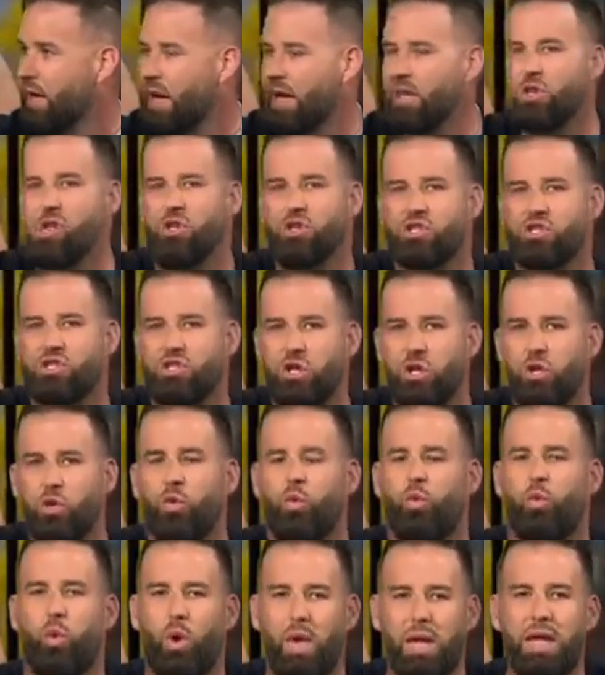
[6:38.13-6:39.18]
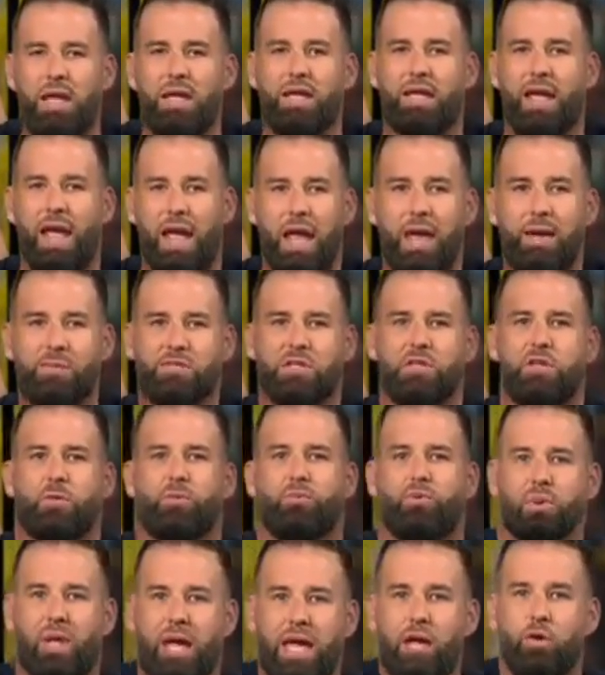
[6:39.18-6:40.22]
And they're still winning games, and they're
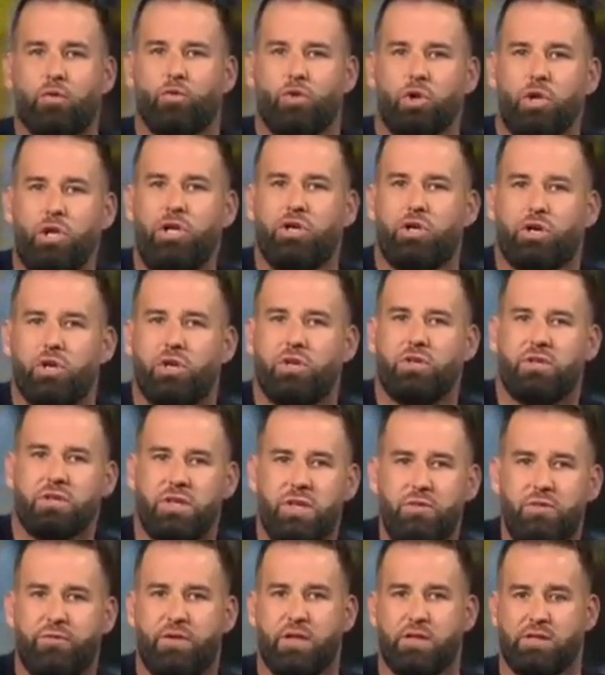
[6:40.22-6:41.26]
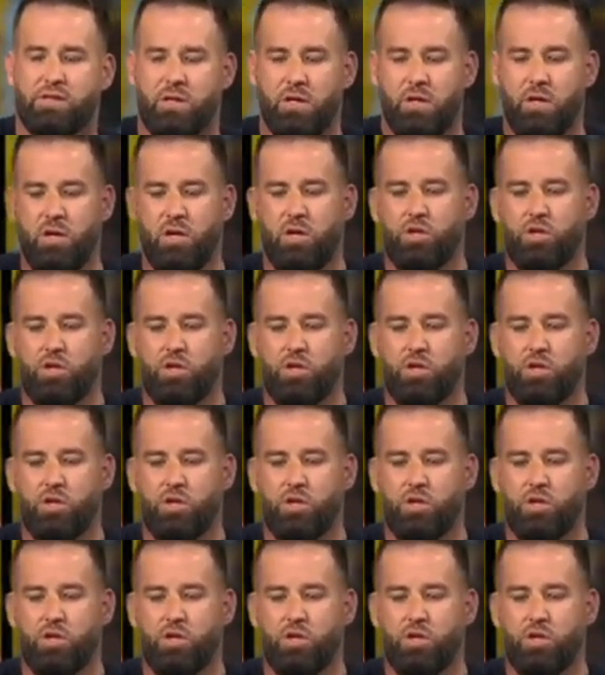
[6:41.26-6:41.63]
playing really good defense.